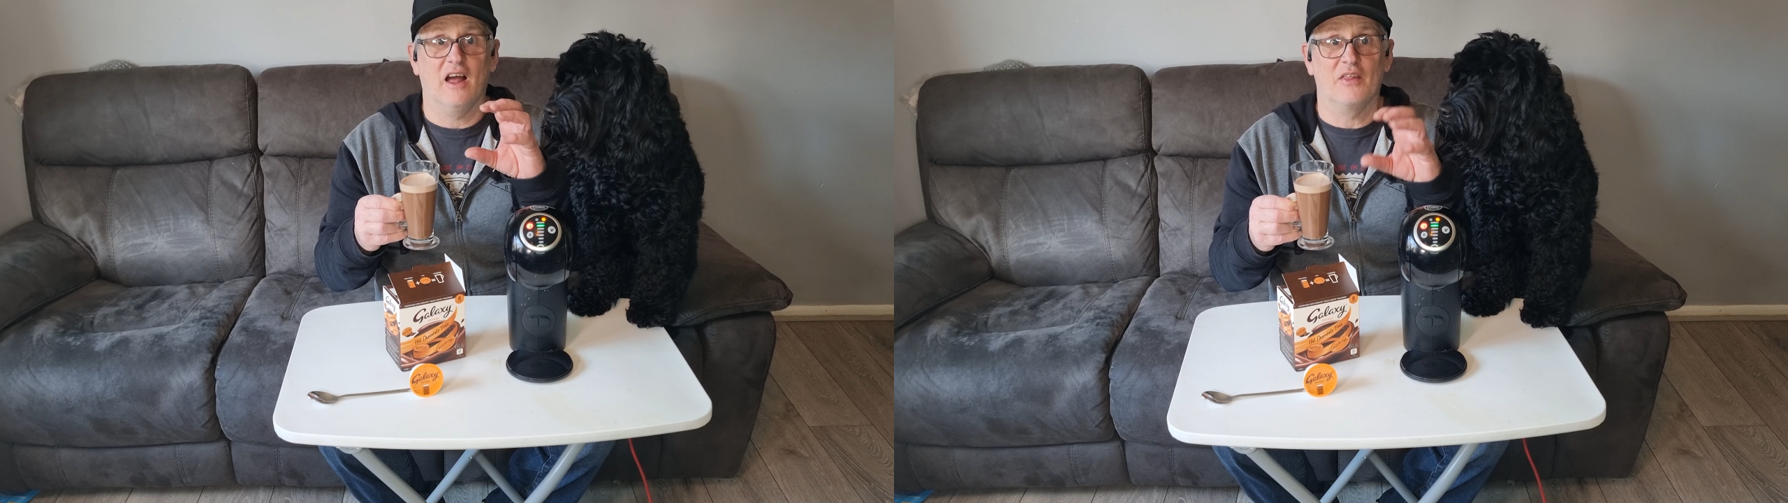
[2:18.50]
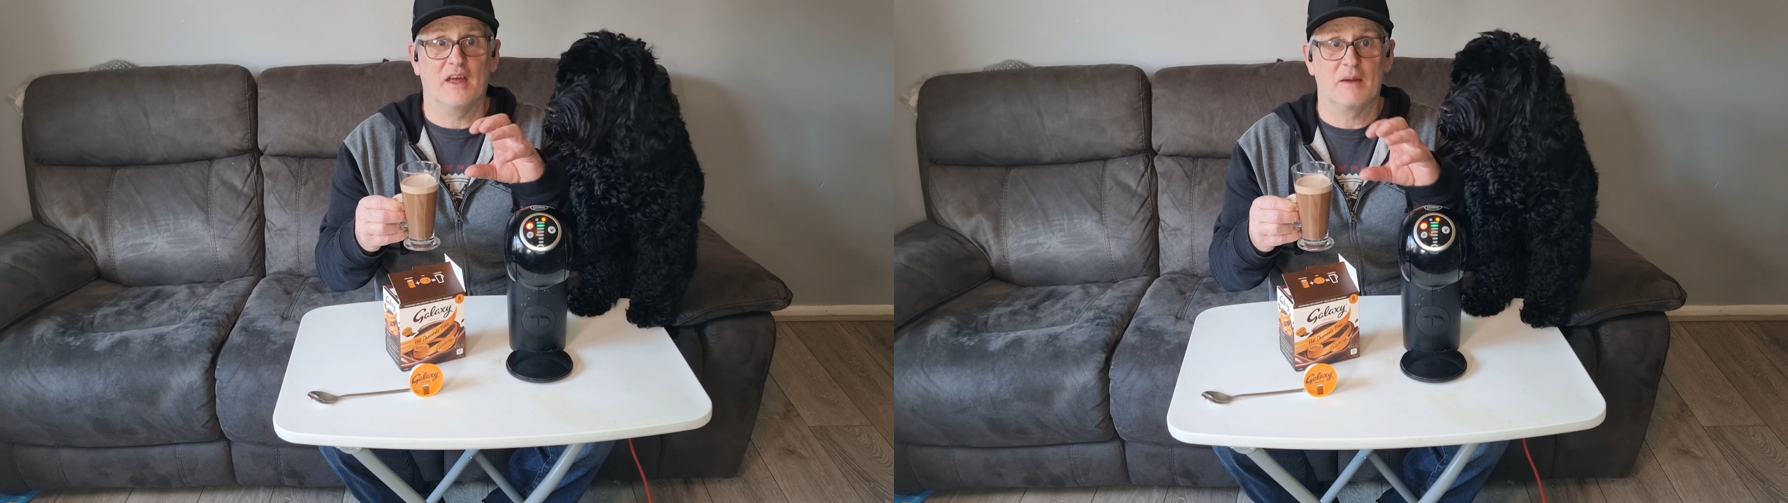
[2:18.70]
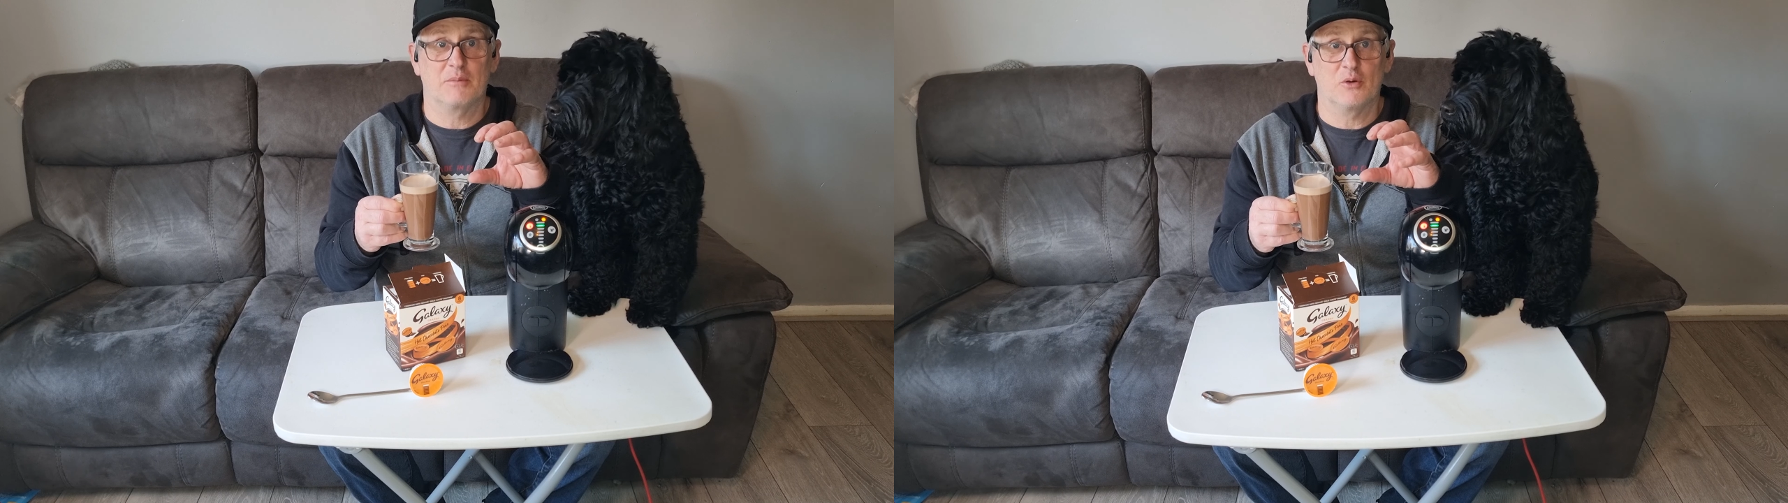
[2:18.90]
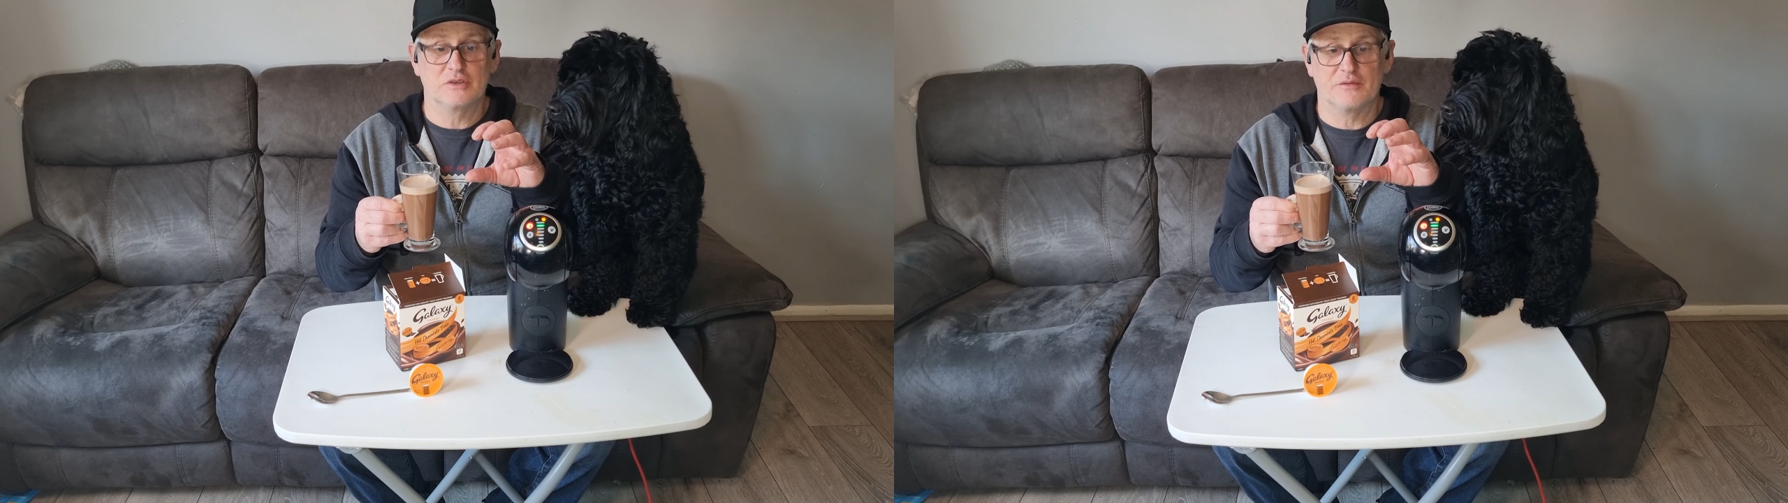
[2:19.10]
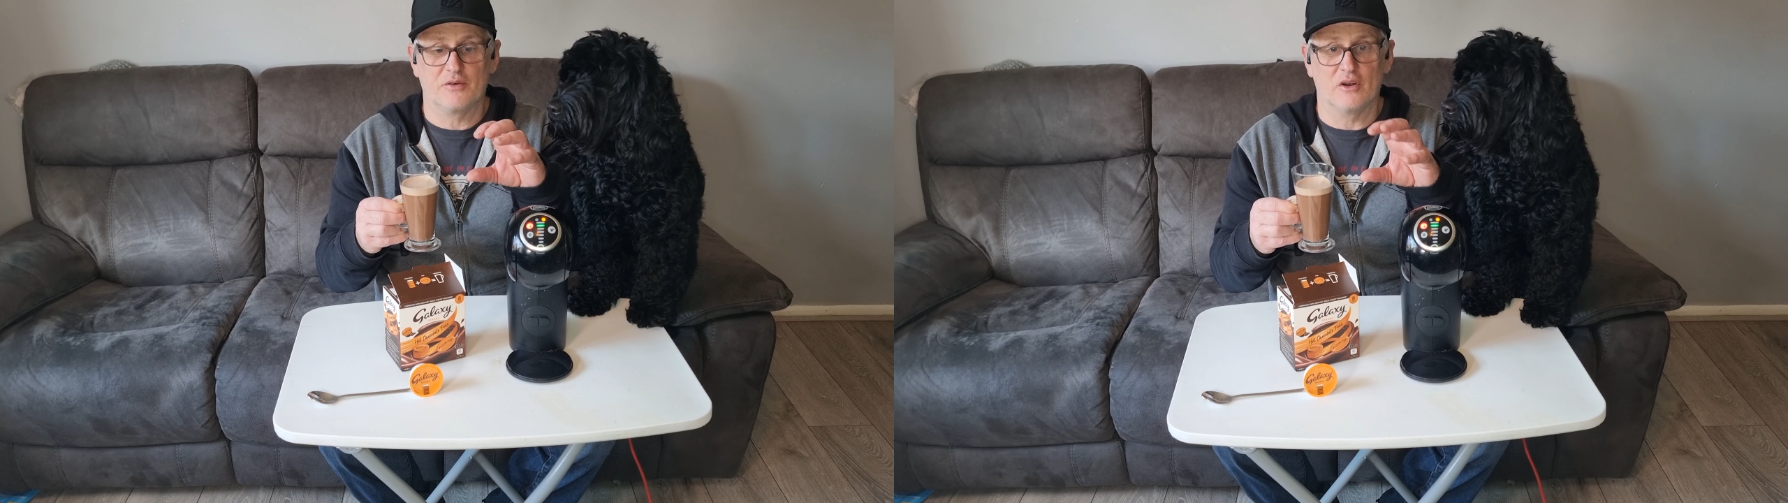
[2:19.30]
And they're
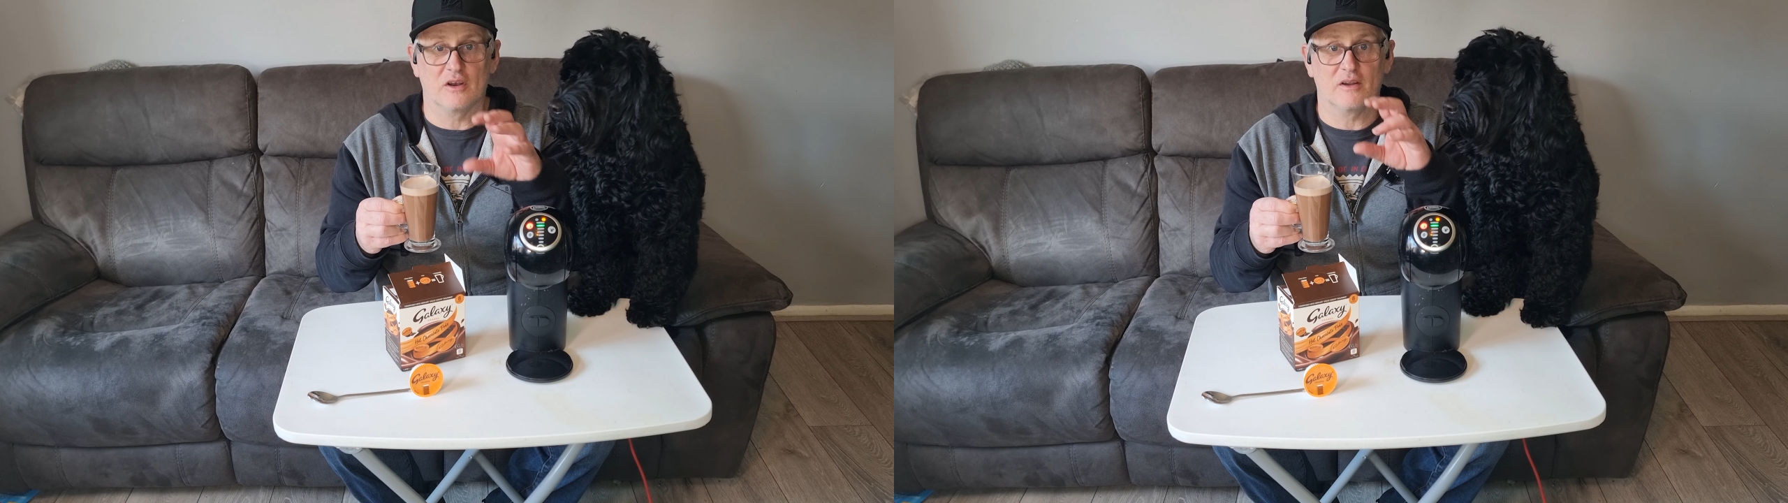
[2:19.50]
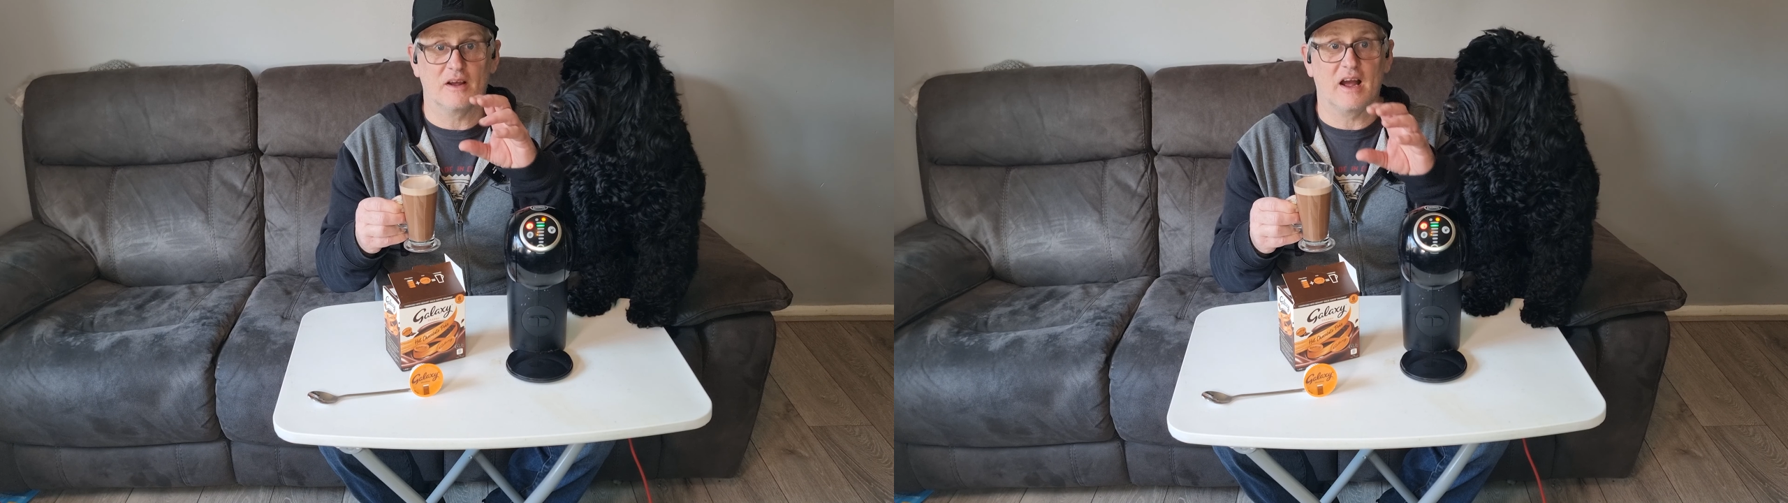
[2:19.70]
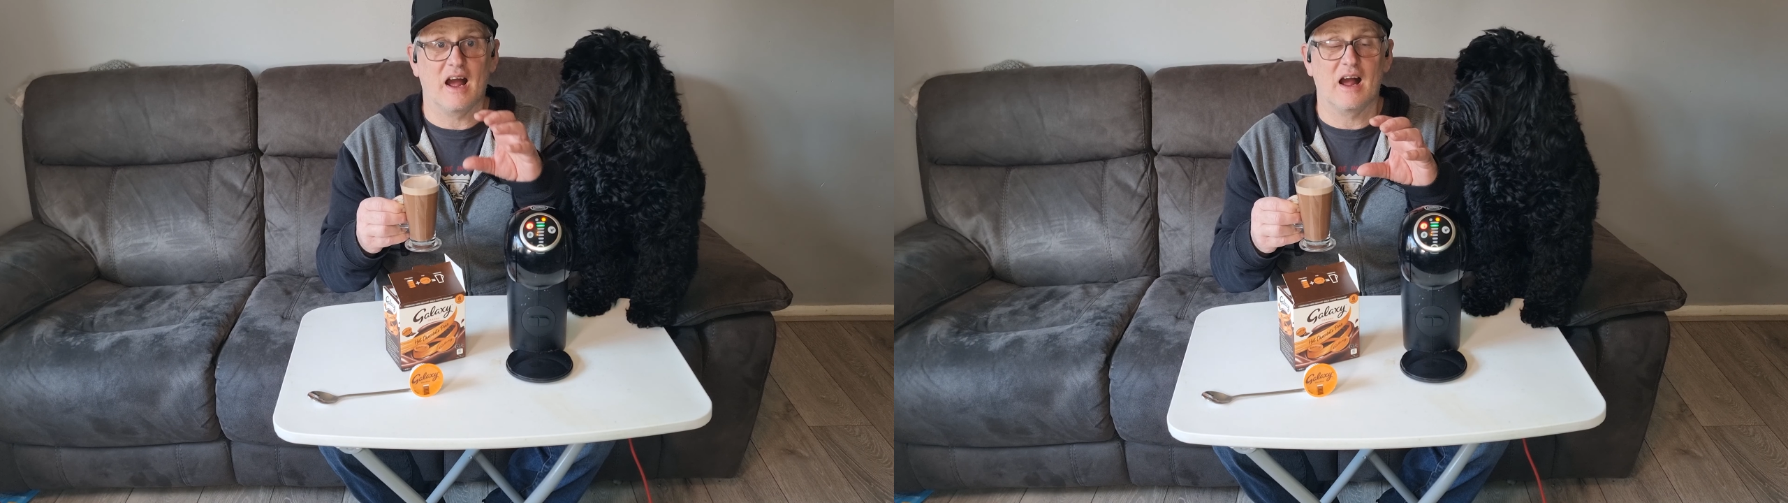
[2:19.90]
beautiful.